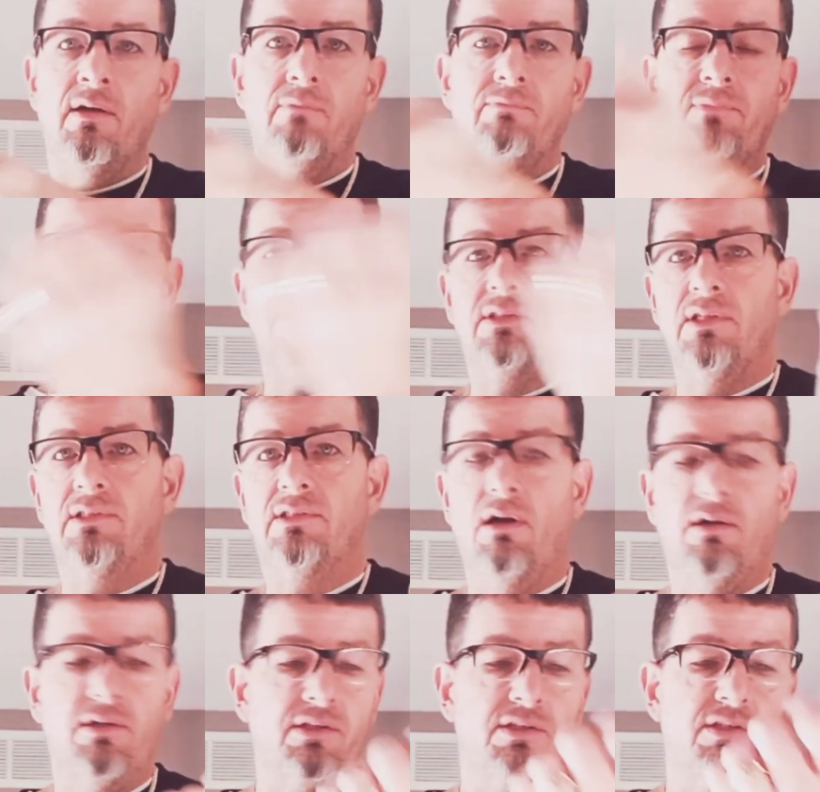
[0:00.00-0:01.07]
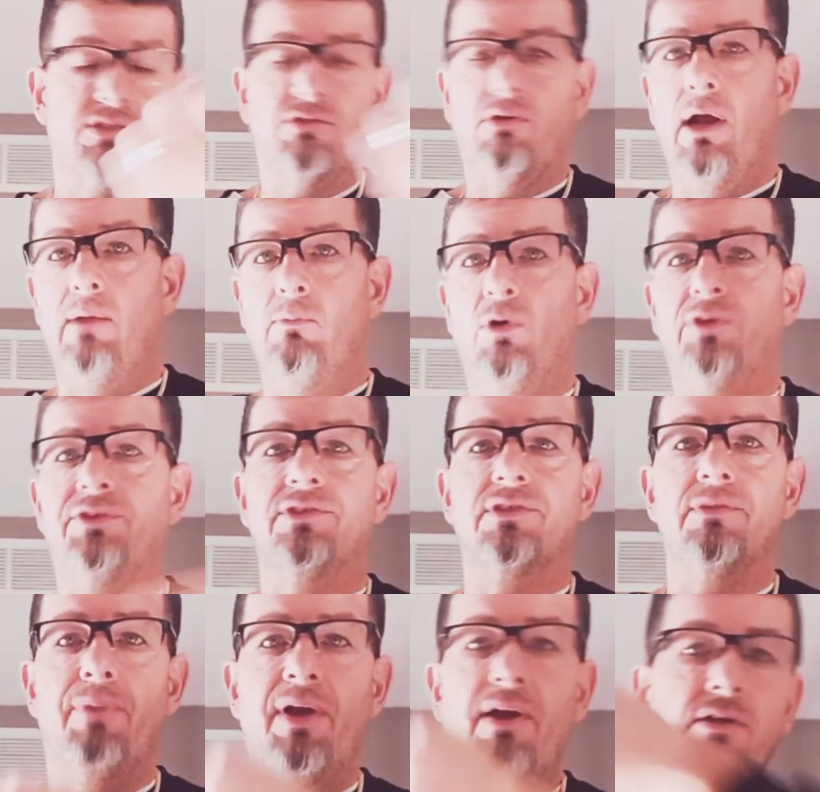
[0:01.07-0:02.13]
it, it's hard to describe what does a
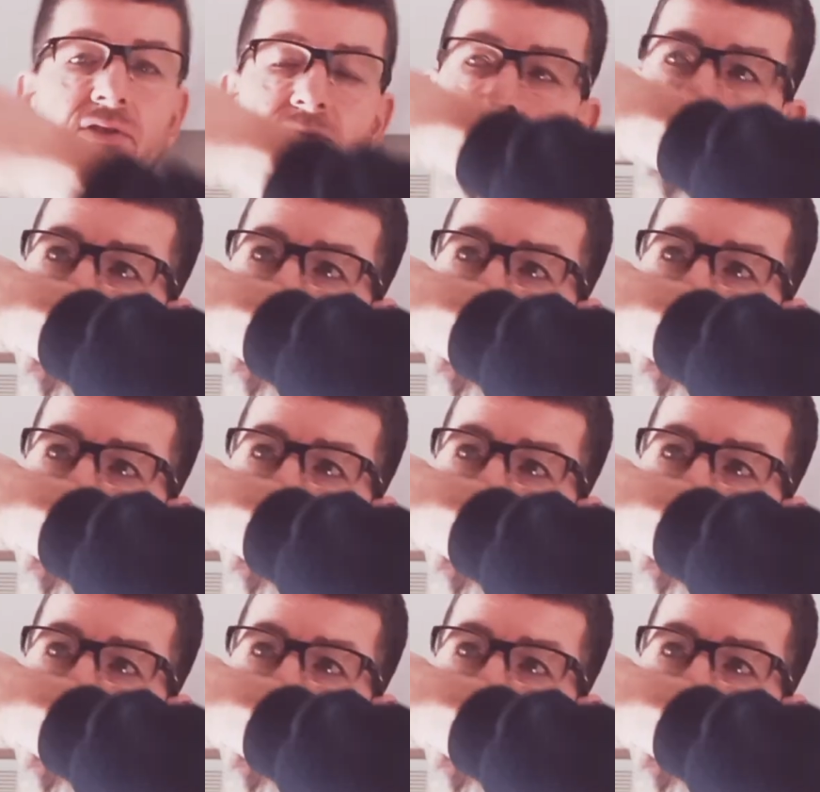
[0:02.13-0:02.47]
pear smell like.